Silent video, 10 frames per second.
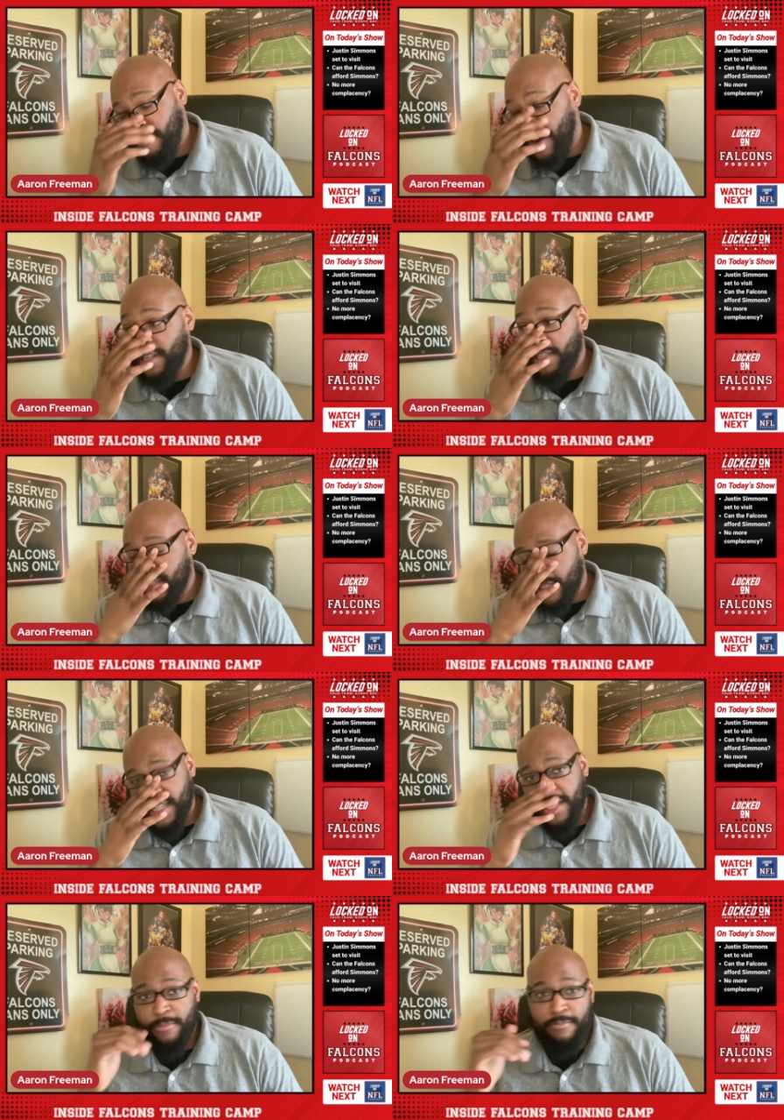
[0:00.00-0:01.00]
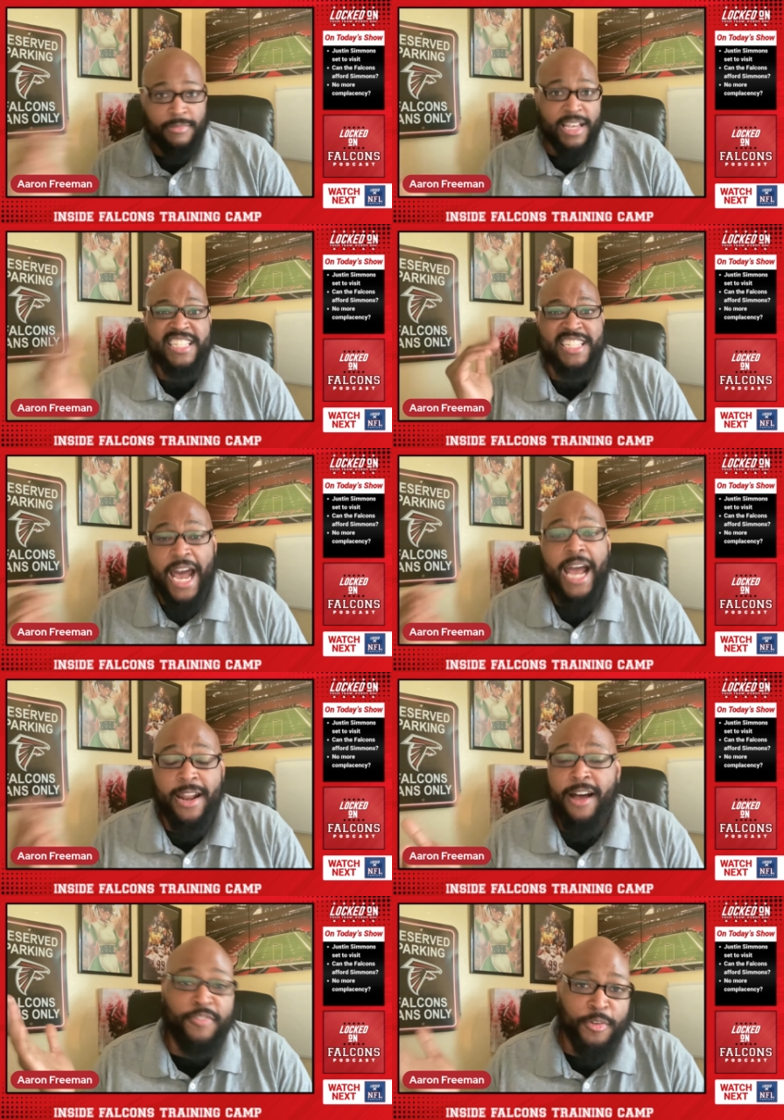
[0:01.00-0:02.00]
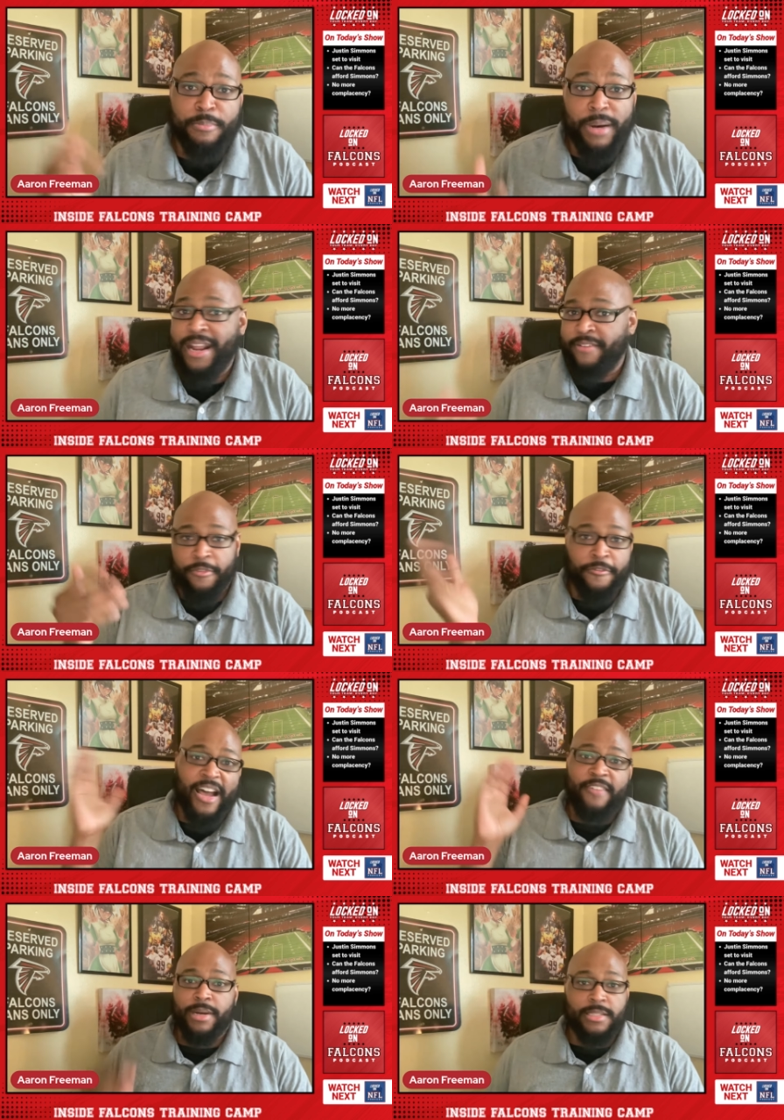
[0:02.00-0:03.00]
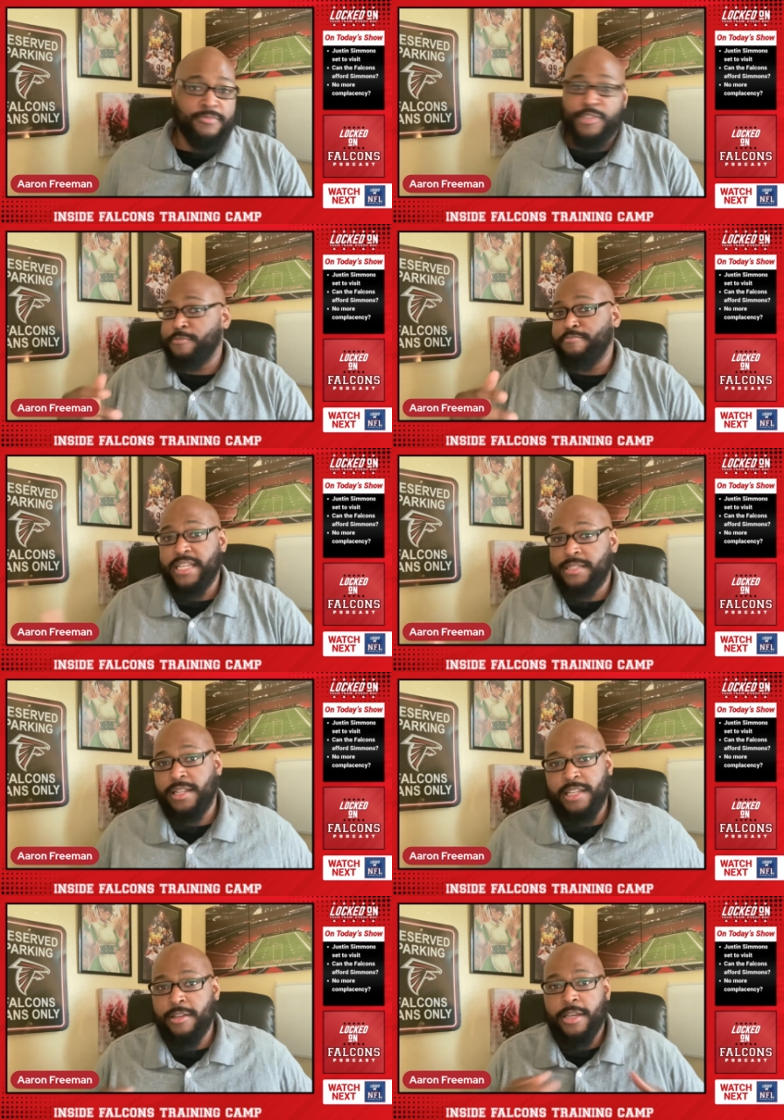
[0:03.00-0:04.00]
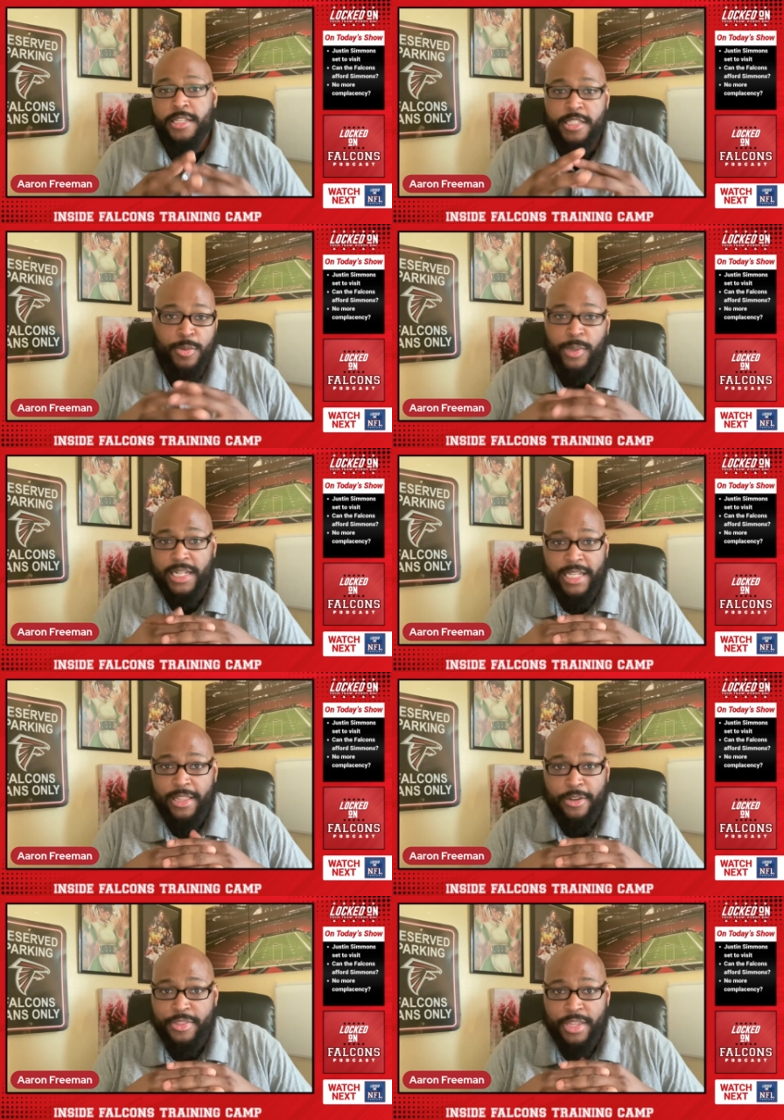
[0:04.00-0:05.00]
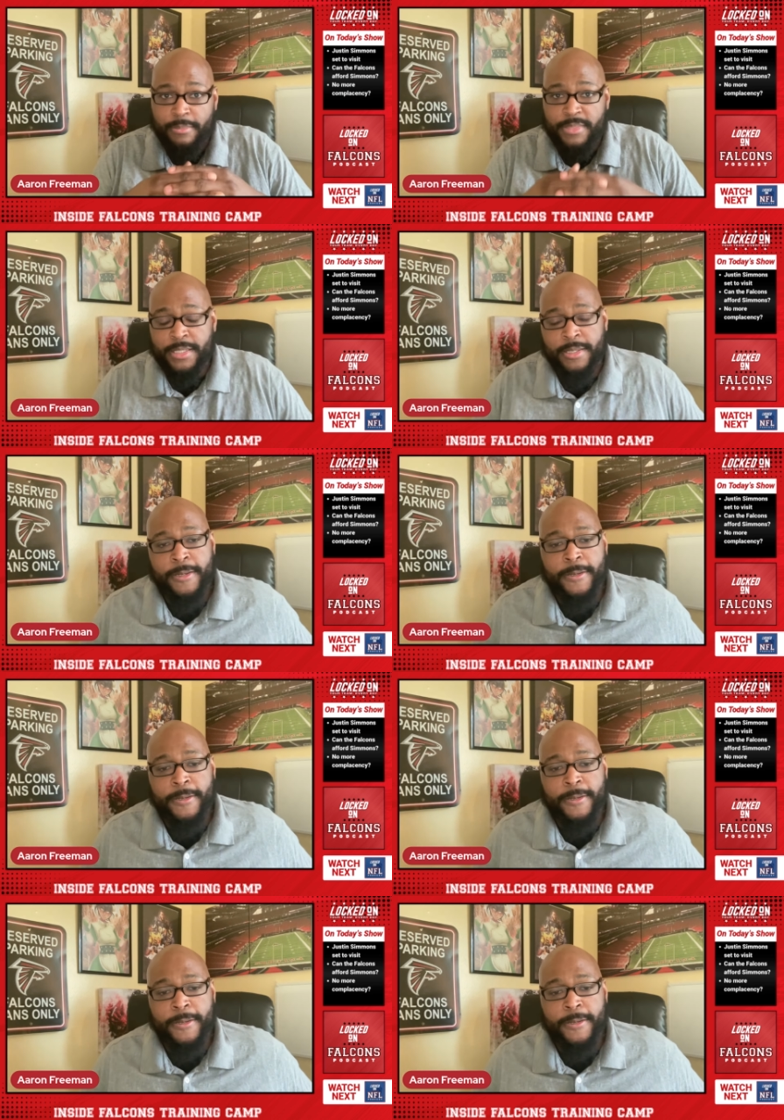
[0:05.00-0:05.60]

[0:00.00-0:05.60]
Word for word: finally this team has gotten off their butt after five months of just basically twiddling their thumbs.